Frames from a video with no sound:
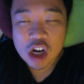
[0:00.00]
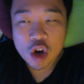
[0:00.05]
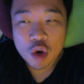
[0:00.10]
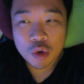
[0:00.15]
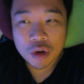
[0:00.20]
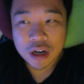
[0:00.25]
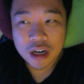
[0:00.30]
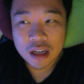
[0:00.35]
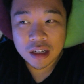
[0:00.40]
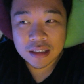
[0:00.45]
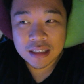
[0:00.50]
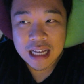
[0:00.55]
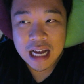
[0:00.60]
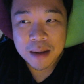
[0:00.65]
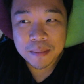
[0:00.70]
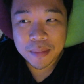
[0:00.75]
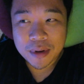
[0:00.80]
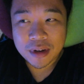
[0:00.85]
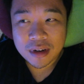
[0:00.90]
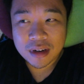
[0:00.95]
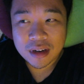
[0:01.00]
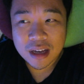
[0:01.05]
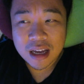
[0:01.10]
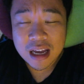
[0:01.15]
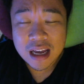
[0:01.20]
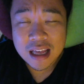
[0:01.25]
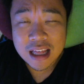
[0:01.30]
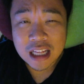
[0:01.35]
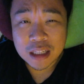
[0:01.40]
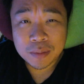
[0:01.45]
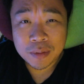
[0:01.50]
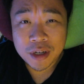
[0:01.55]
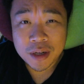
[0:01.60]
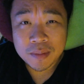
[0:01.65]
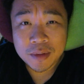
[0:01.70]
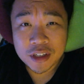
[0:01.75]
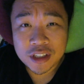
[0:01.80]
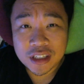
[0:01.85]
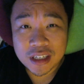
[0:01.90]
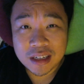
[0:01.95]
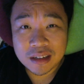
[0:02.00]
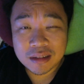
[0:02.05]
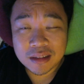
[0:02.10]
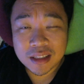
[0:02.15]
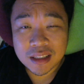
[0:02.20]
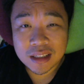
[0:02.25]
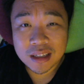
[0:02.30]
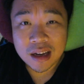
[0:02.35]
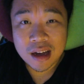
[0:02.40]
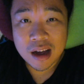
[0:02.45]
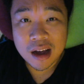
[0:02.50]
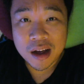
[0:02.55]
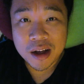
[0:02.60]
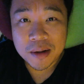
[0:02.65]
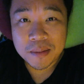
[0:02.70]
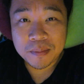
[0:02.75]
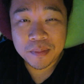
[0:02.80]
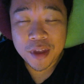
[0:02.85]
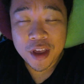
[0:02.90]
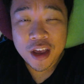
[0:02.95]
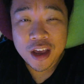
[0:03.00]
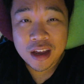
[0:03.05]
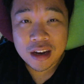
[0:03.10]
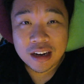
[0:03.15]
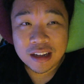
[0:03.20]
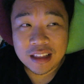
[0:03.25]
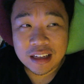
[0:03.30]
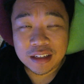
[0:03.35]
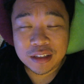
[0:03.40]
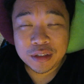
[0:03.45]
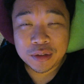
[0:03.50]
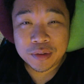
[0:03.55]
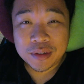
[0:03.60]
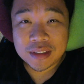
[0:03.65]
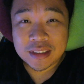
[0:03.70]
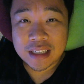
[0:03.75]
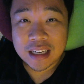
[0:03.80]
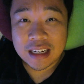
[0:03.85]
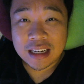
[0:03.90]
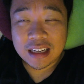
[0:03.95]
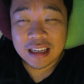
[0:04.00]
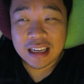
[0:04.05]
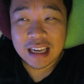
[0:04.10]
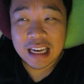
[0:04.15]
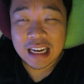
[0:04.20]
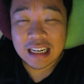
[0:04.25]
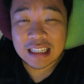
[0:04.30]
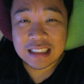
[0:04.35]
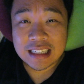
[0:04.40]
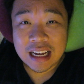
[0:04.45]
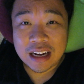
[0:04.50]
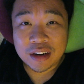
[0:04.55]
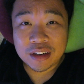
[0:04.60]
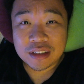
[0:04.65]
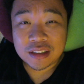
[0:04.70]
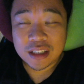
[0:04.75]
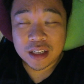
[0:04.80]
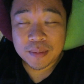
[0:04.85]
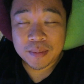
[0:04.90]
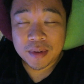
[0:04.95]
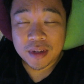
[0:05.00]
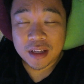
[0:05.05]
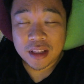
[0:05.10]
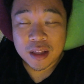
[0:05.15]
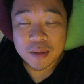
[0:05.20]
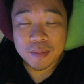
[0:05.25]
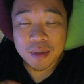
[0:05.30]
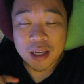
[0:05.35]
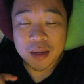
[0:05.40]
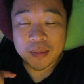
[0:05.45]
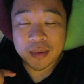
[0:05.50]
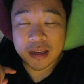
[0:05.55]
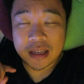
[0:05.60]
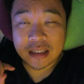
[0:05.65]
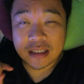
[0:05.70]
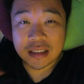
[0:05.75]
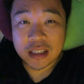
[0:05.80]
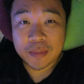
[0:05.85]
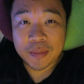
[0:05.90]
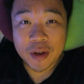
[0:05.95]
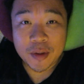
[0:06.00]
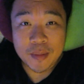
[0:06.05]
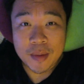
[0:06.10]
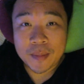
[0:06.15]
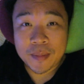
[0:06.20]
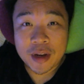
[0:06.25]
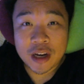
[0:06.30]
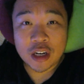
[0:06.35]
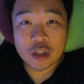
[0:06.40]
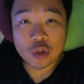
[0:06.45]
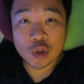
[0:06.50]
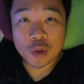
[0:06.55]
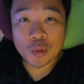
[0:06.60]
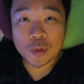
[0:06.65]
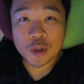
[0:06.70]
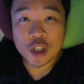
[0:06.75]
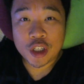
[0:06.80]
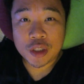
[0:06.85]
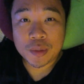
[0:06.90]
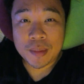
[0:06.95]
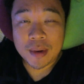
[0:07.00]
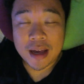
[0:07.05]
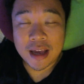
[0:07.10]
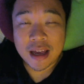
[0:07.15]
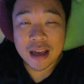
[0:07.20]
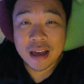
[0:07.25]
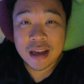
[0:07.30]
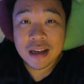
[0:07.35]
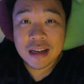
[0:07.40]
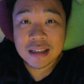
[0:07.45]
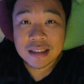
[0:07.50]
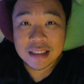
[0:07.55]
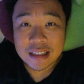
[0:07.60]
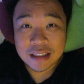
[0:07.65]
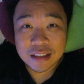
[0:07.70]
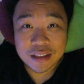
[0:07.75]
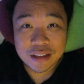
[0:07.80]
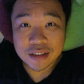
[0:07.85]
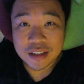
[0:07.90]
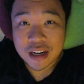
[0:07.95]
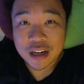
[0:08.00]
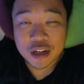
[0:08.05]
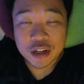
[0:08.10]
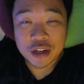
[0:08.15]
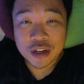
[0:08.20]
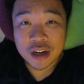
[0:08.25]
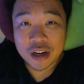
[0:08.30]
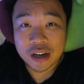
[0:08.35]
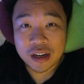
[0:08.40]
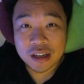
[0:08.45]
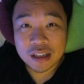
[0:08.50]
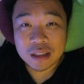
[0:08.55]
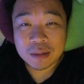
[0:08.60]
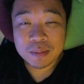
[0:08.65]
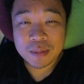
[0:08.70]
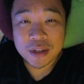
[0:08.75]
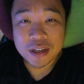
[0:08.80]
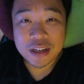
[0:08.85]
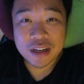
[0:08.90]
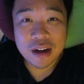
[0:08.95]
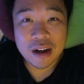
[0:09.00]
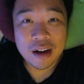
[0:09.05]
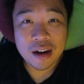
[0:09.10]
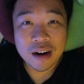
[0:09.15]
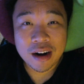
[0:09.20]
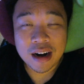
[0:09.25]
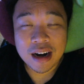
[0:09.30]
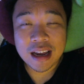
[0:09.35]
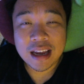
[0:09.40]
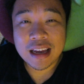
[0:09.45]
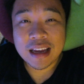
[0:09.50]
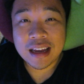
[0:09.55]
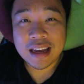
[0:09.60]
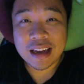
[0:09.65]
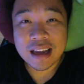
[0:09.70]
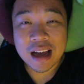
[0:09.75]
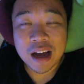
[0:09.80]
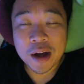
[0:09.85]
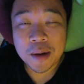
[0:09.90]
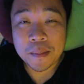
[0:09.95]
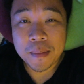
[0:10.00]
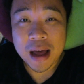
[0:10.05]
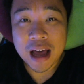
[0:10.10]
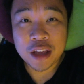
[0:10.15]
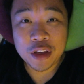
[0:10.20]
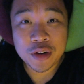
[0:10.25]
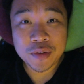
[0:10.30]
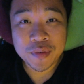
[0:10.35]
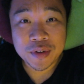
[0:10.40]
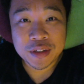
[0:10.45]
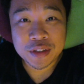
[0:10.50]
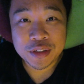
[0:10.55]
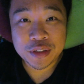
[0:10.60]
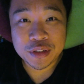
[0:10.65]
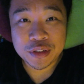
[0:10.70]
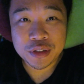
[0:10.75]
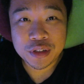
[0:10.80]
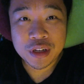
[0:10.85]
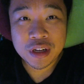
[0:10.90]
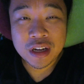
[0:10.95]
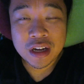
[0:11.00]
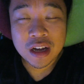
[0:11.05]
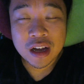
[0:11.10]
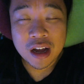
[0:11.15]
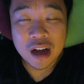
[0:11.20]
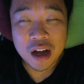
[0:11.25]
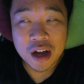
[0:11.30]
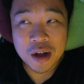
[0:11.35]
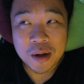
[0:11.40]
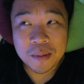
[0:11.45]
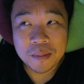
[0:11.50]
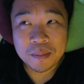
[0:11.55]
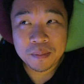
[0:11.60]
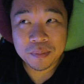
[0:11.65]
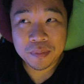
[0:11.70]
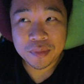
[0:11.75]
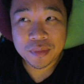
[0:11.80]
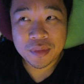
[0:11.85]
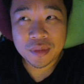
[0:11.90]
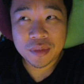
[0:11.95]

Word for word: what else happened? That's pretty much it. Um, nothing too exciting. Kate and Zach are sleeping. The baby is sleeping in my parents' room because my sister and her husband are in, um, at Universal um,